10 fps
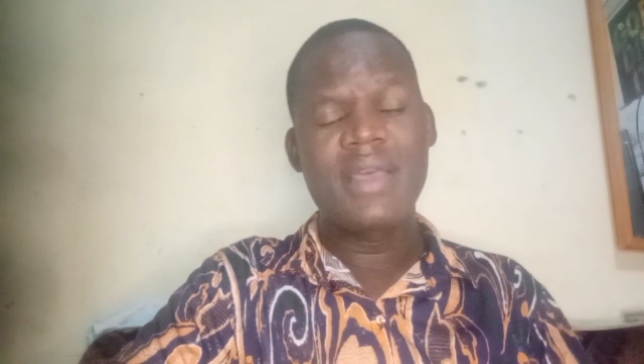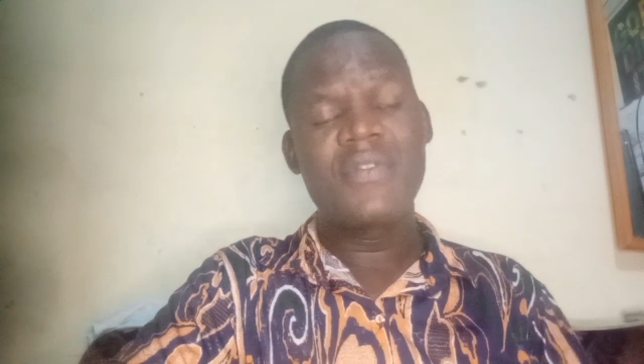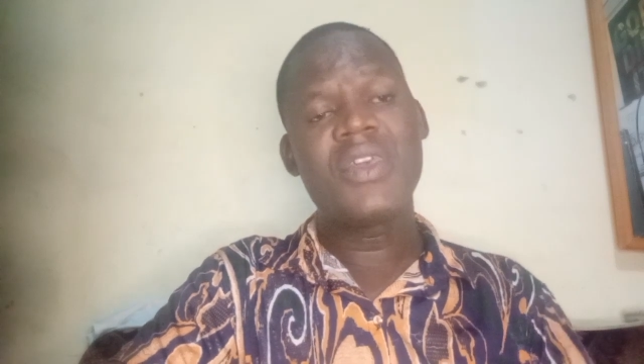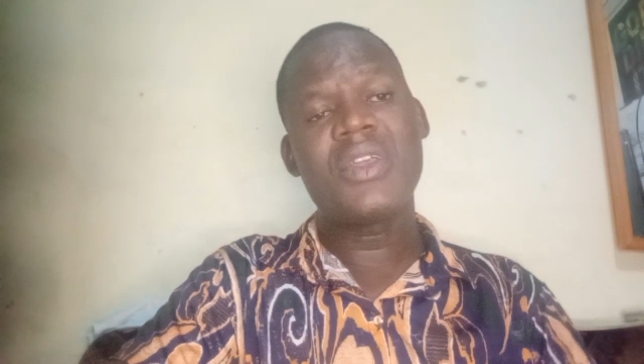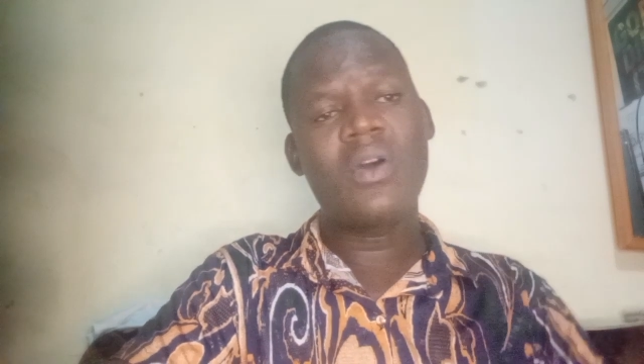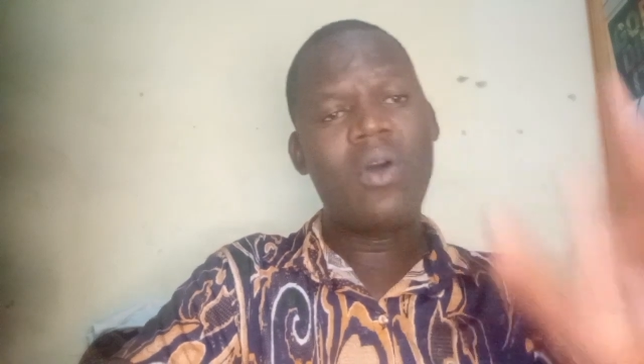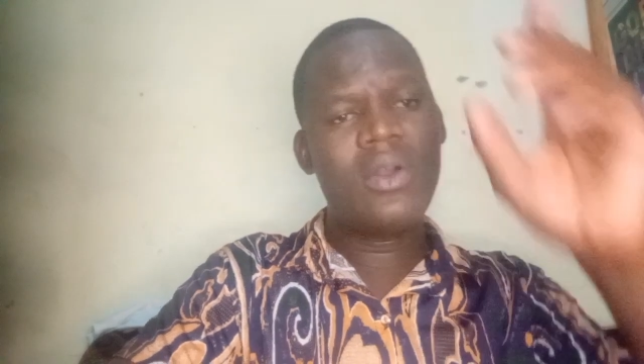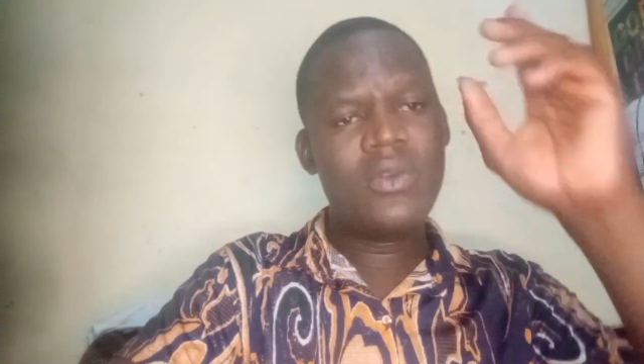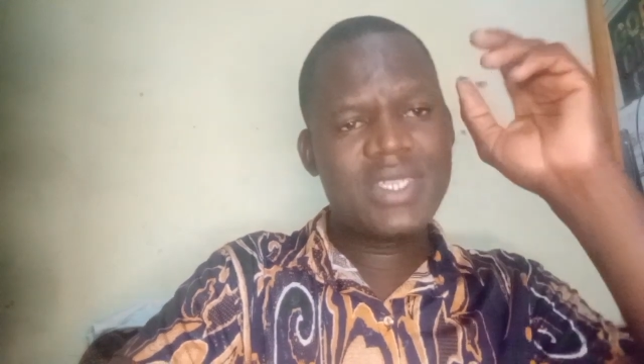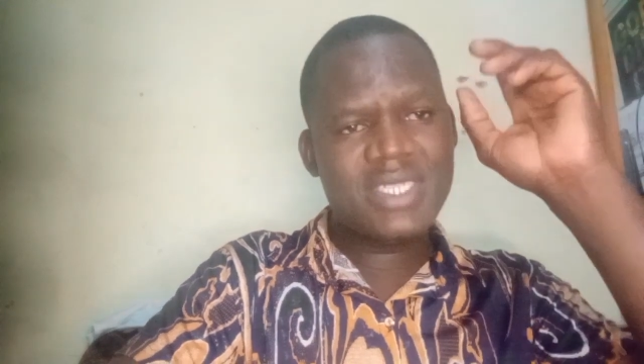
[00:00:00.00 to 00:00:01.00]
they
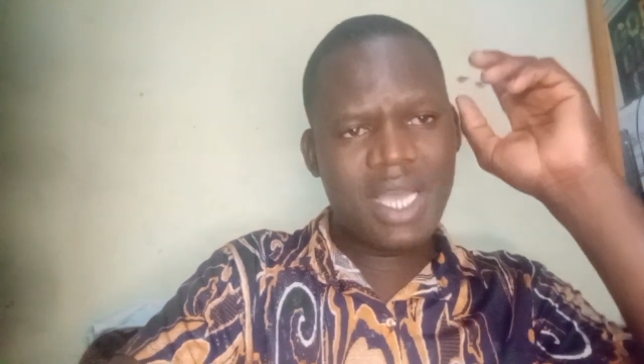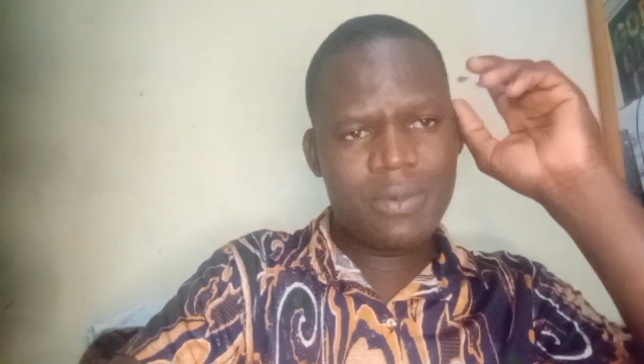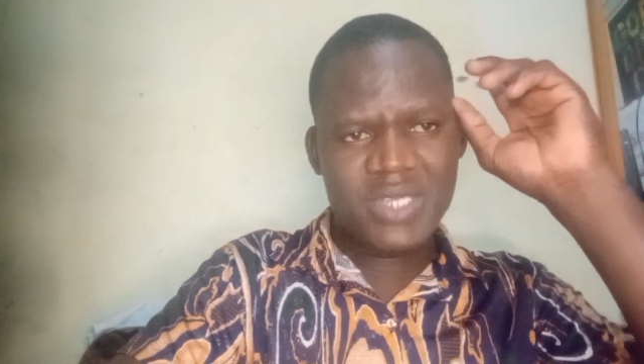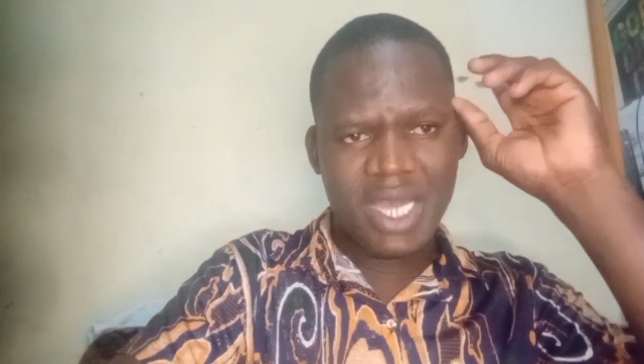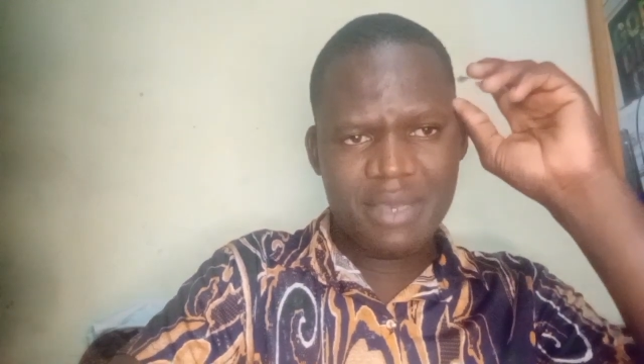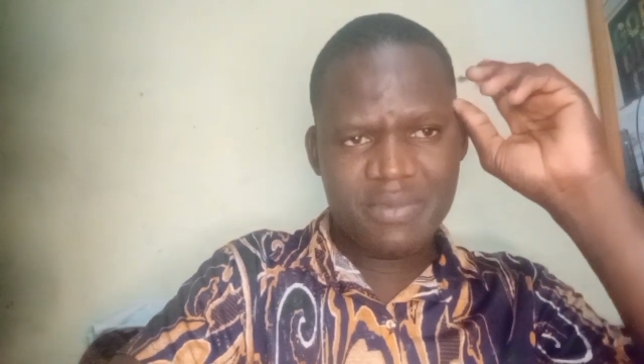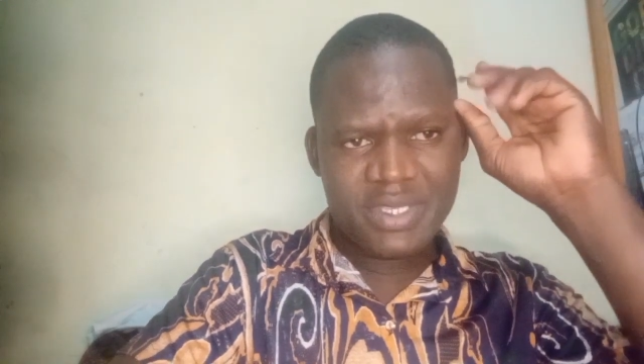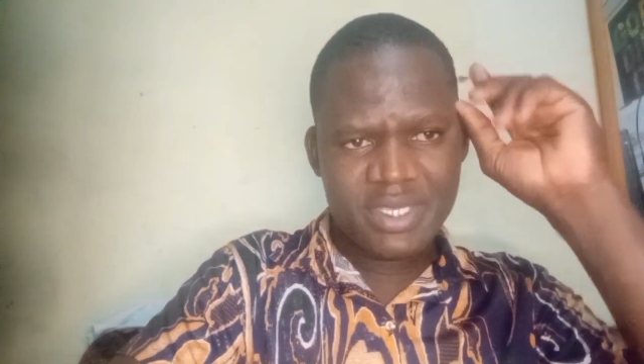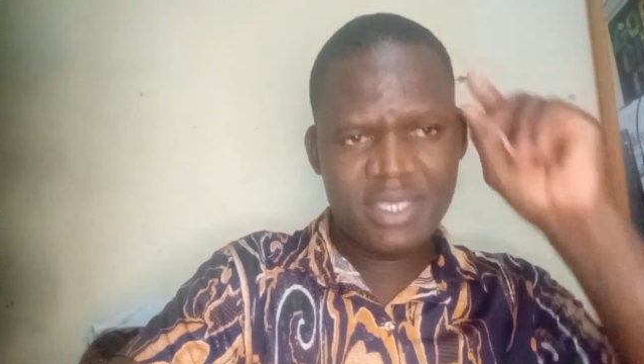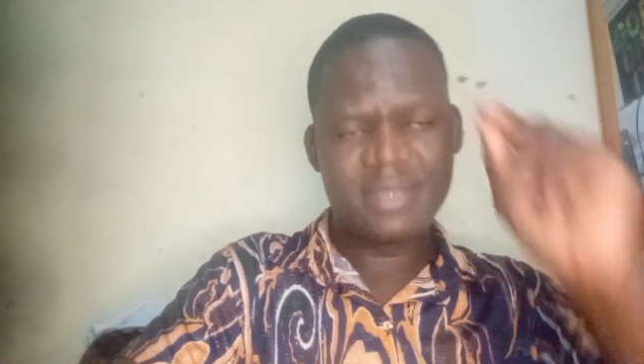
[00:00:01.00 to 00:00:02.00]
always capture
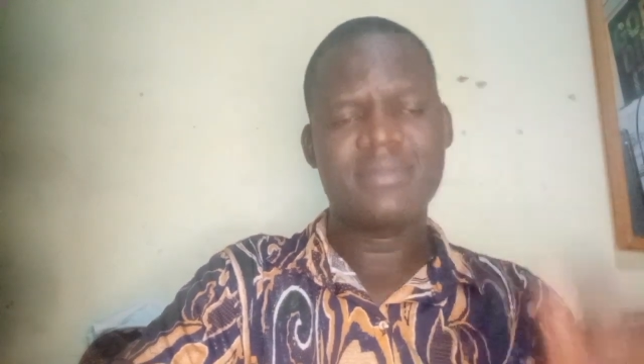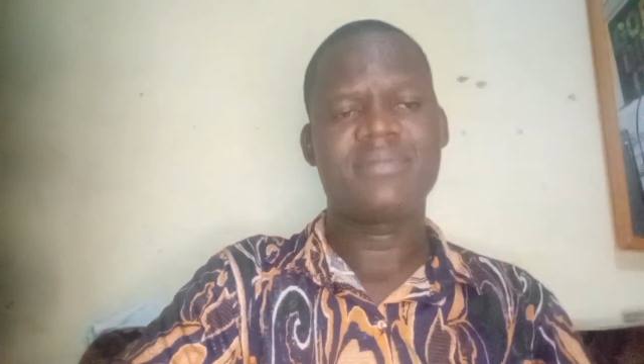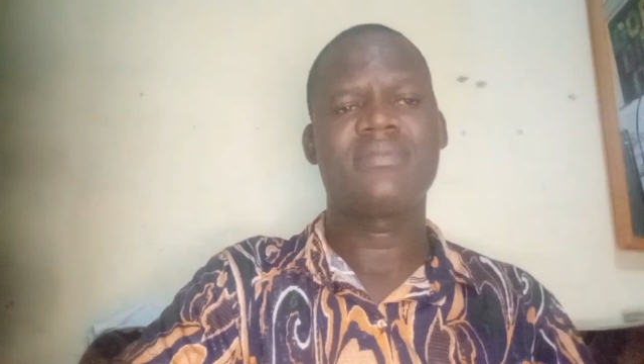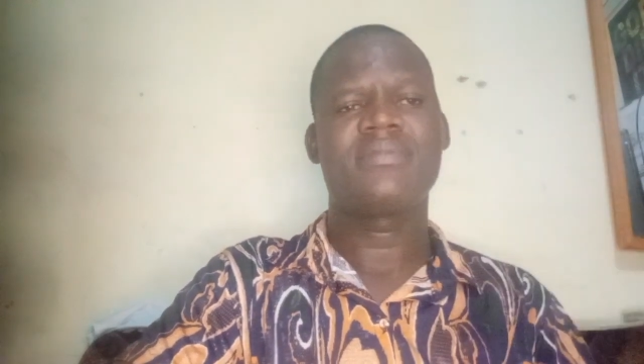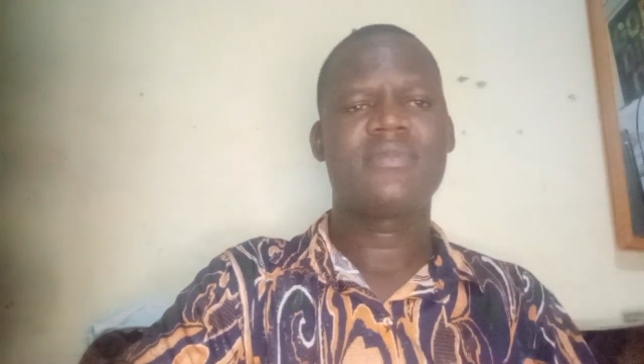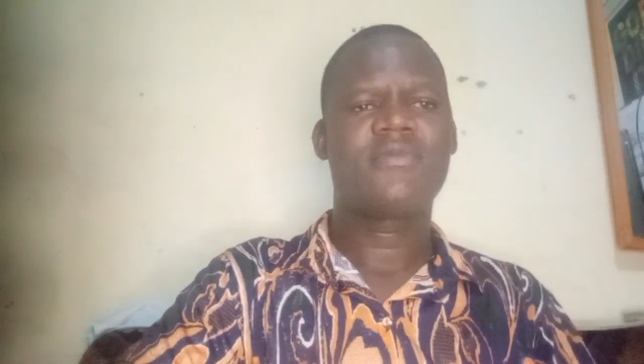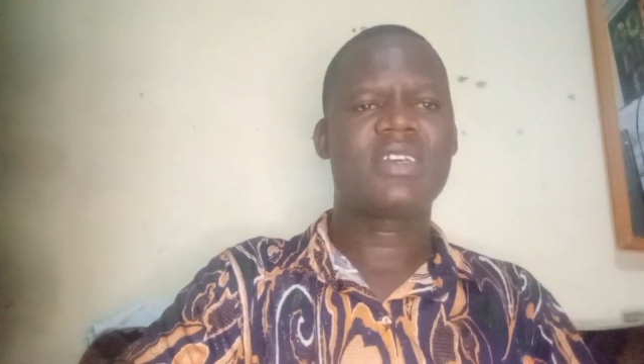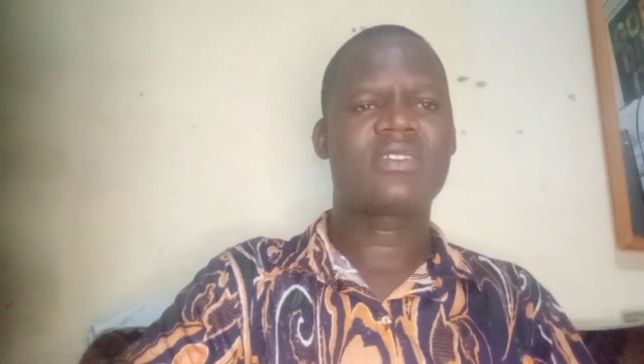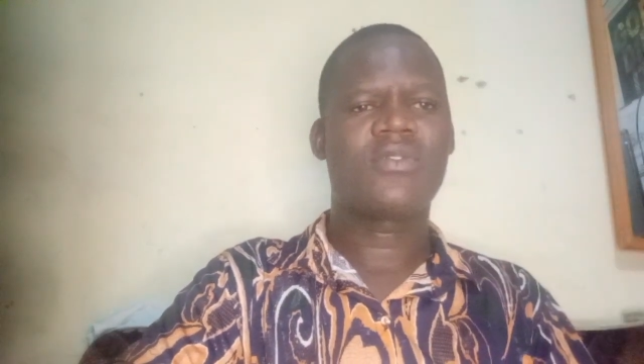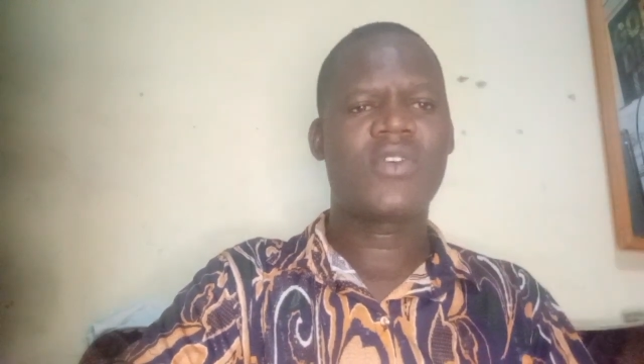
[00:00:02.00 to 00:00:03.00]
IBC
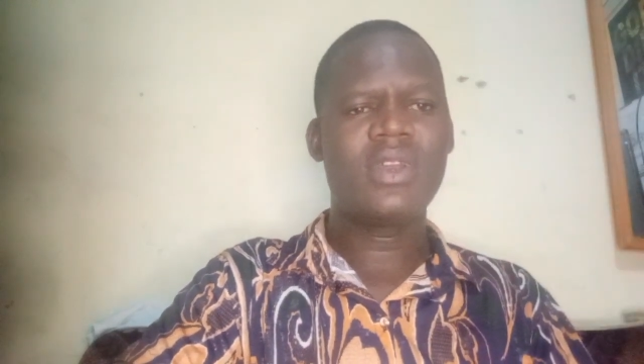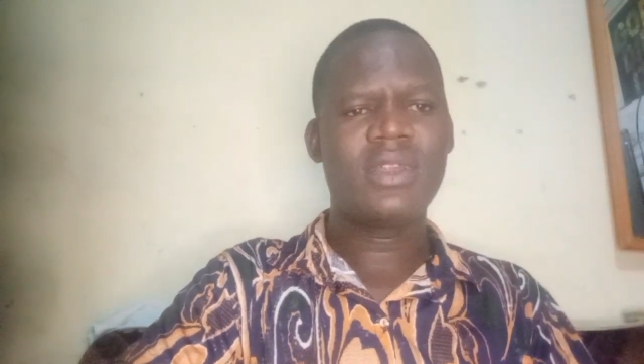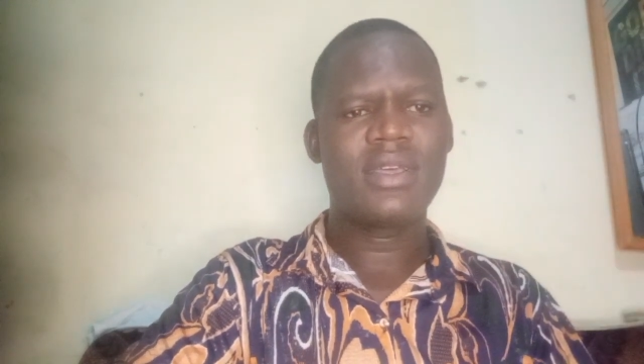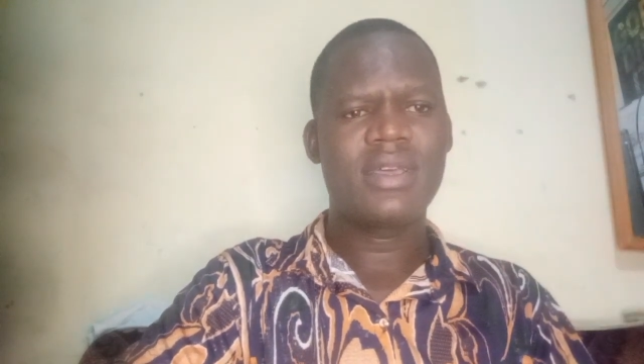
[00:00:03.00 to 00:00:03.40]
first of all